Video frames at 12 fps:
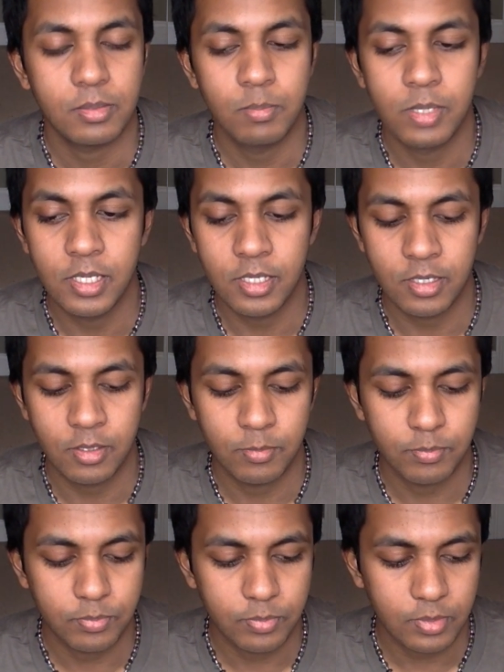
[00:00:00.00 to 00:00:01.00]
be
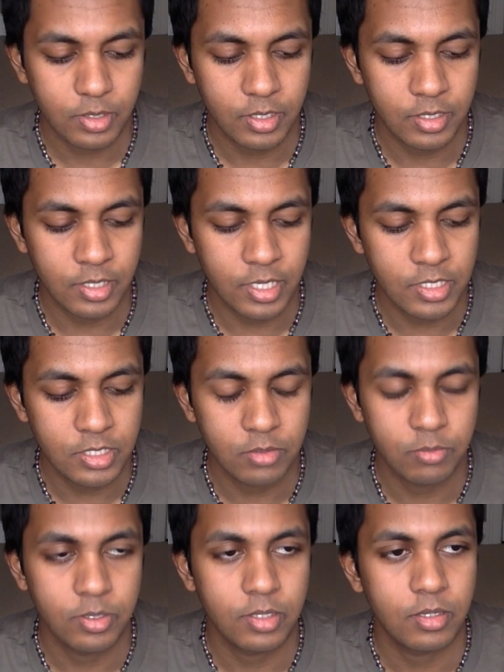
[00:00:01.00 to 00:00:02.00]

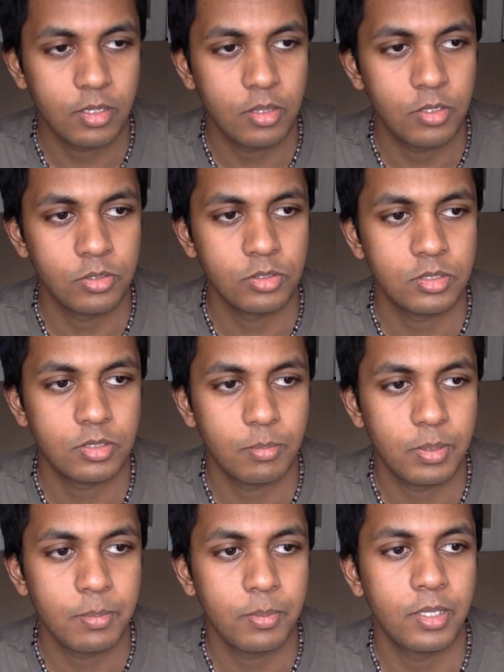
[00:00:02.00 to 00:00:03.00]
engaging with those
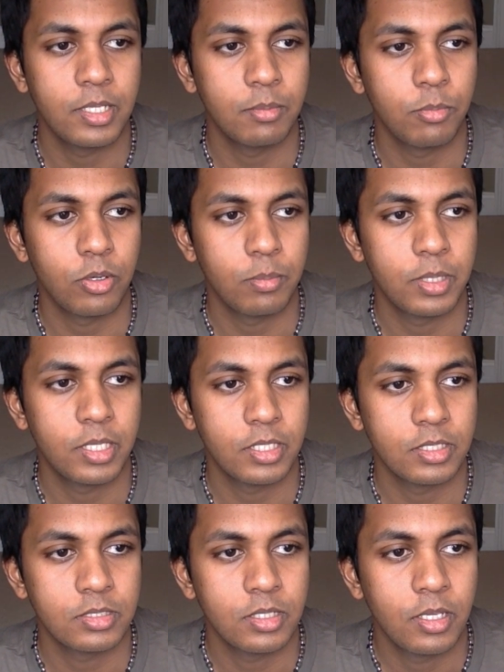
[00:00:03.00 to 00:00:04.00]
people anymore
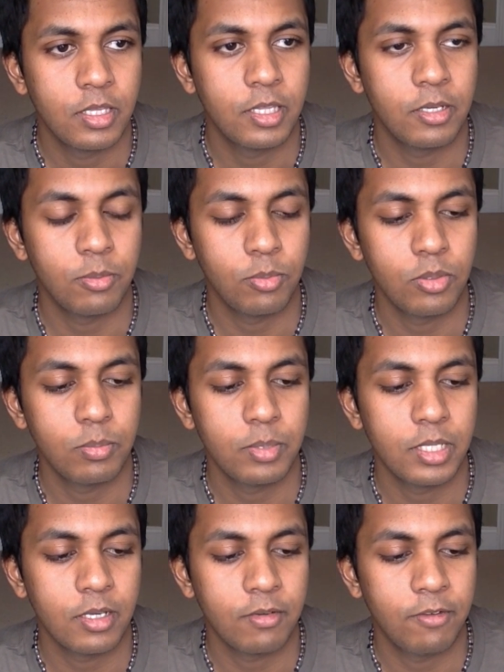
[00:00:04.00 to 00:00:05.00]
because there won't
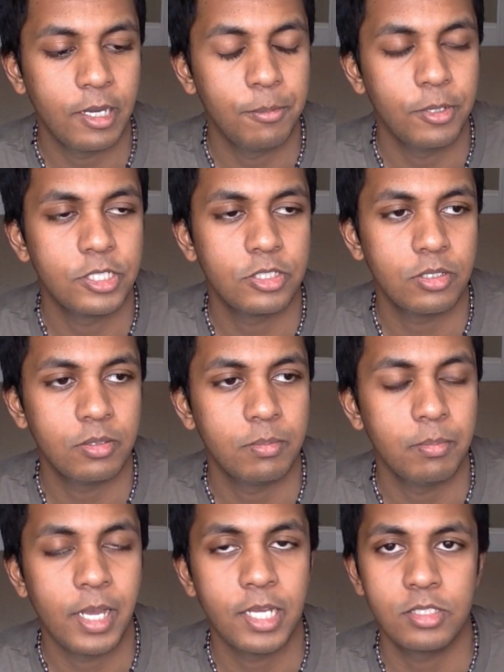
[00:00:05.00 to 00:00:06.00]
be a vibrational
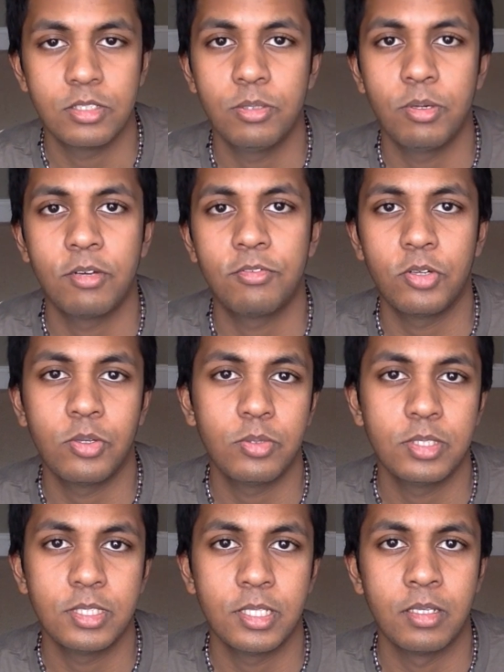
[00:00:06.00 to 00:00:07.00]
match to our
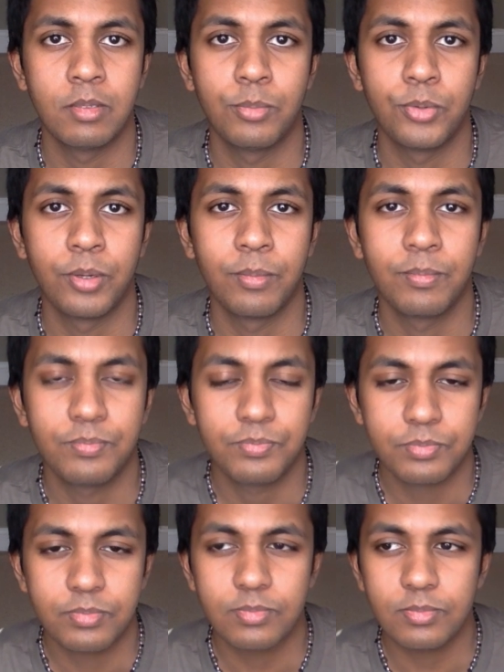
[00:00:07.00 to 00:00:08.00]
frequency anymore.
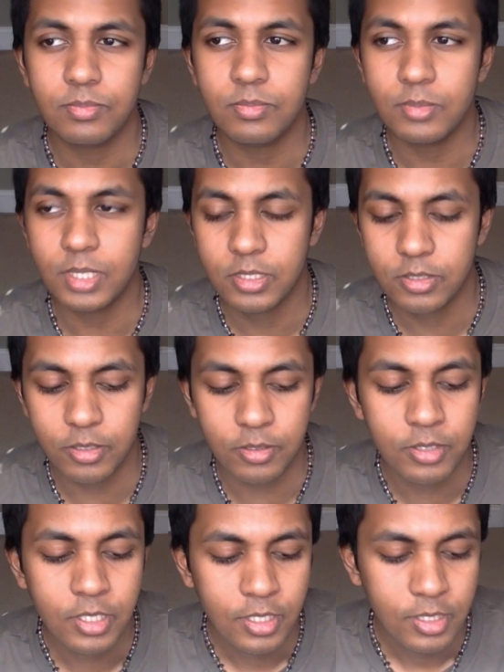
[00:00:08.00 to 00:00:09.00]

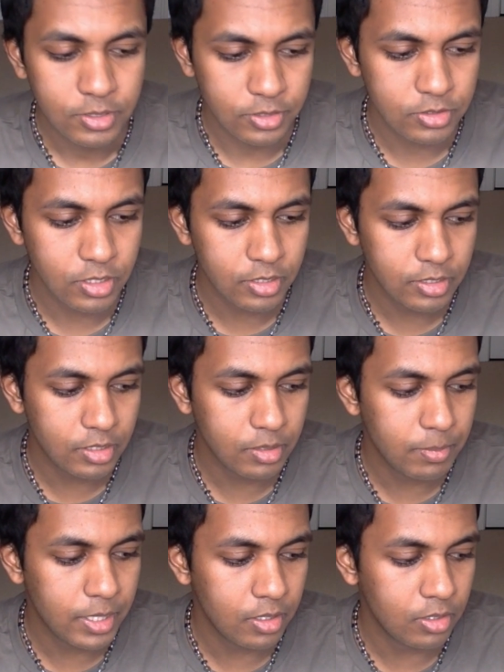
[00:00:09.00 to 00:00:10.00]
So they're talking
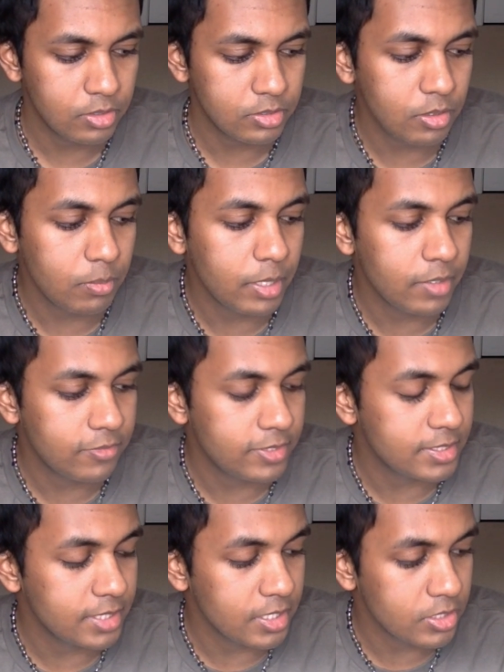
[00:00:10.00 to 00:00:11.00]
about also
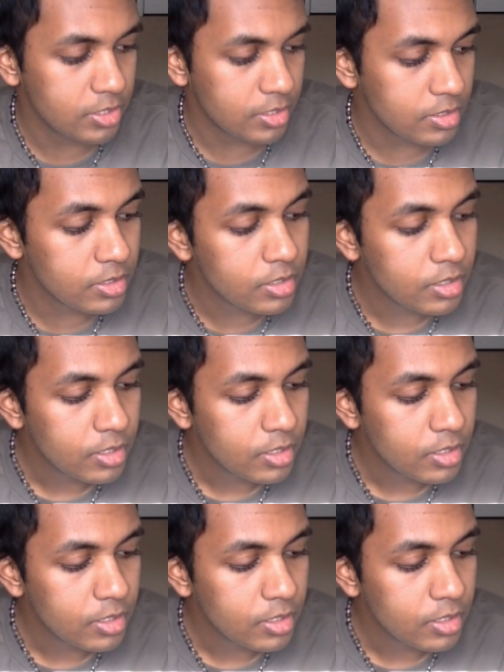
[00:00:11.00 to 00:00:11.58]
manifestation.